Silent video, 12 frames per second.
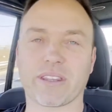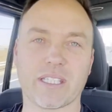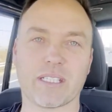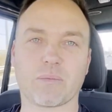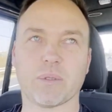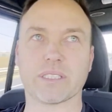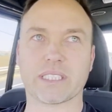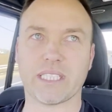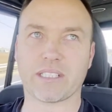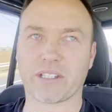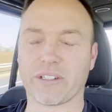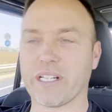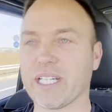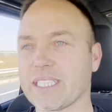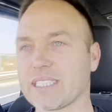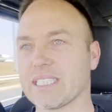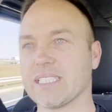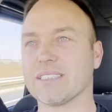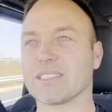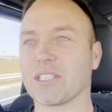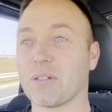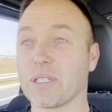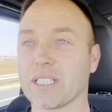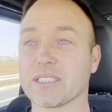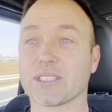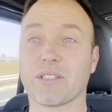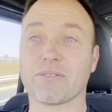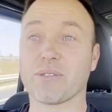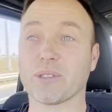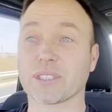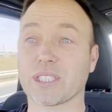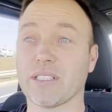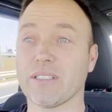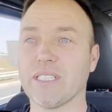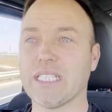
that was incorrect, and so on and so forth. So